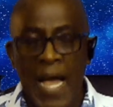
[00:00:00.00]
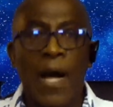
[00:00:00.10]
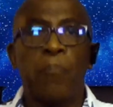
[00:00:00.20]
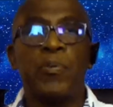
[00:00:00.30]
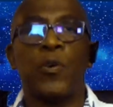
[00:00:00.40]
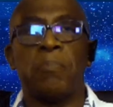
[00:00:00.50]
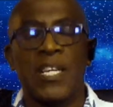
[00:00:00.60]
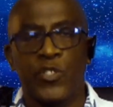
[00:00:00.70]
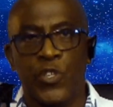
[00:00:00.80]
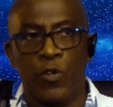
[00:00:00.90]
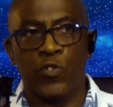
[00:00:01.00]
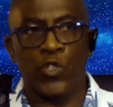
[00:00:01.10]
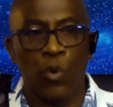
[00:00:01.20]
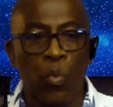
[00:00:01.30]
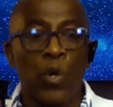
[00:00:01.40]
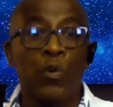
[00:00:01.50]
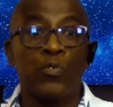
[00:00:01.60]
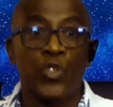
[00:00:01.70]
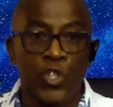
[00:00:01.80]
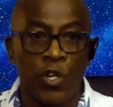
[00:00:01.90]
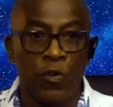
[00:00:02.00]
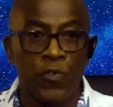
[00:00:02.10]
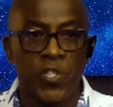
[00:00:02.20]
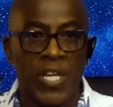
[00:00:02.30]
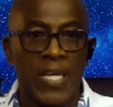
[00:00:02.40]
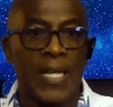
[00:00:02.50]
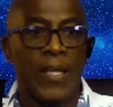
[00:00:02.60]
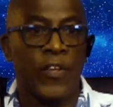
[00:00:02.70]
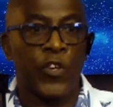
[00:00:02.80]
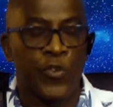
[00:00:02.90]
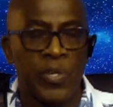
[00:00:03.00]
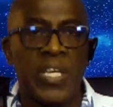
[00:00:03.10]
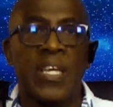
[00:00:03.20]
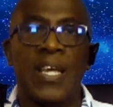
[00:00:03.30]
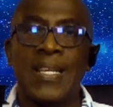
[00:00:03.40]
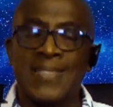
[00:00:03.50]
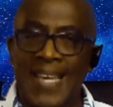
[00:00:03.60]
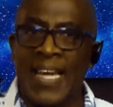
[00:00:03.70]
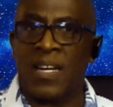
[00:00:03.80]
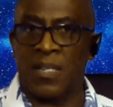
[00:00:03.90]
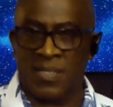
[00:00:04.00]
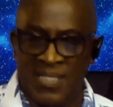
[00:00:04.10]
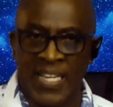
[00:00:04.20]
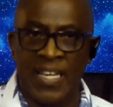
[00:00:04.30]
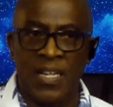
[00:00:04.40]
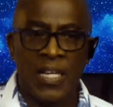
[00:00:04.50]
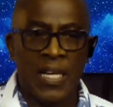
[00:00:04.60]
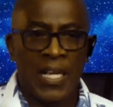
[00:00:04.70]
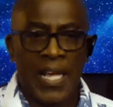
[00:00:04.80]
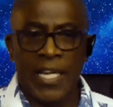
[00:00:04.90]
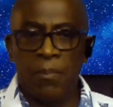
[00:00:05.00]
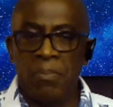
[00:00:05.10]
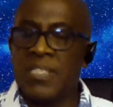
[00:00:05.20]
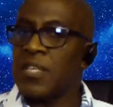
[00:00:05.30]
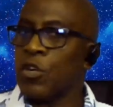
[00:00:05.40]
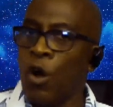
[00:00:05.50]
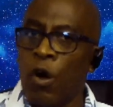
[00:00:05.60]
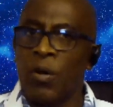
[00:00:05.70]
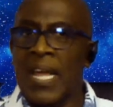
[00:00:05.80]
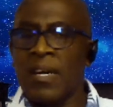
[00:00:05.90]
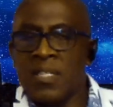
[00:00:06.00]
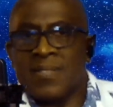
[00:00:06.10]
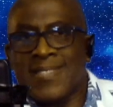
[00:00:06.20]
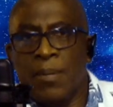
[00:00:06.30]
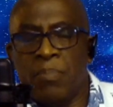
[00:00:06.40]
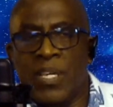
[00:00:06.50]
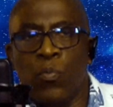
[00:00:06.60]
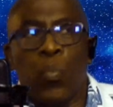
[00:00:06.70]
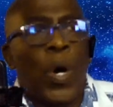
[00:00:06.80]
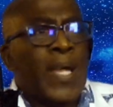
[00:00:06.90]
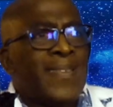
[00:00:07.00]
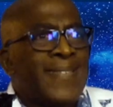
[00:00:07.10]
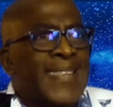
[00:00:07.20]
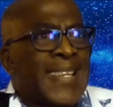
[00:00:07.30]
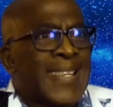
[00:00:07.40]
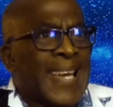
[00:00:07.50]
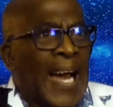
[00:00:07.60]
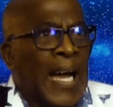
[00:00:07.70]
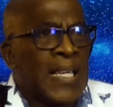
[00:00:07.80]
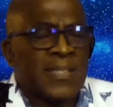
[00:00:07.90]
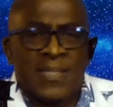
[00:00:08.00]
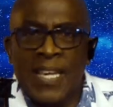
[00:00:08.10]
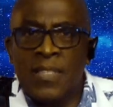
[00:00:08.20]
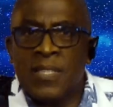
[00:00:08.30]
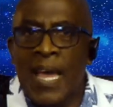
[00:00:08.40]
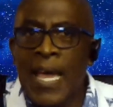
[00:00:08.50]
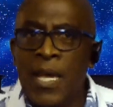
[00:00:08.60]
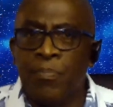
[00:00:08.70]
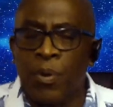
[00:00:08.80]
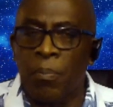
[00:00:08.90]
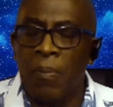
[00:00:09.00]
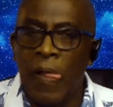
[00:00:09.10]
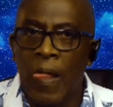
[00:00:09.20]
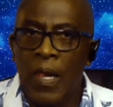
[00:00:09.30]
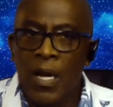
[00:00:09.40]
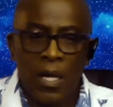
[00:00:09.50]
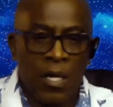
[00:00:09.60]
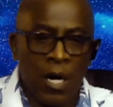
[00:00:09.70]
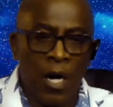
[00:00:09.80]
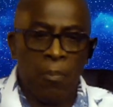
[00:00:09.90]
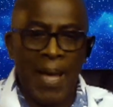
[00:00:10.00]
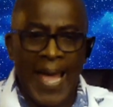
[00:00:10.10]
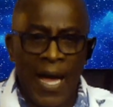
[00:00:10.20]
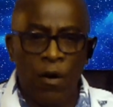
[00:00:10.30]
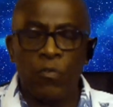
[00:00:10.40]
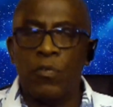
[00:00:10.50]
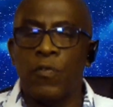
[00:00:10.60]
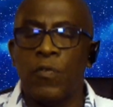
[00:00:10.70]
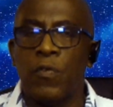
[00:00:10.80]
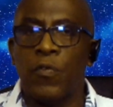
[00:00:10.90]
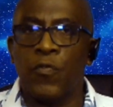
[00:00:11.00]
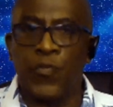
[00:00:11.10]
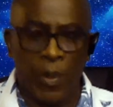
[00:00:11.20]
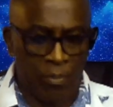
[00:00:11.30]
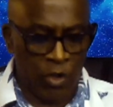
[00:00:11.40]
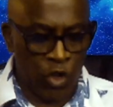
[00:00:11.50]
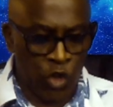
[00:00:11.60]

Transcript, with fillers: I'll build my church. The word church Greek is ekklesia, and it means a called out assembly. What did God say to Abram? Come out from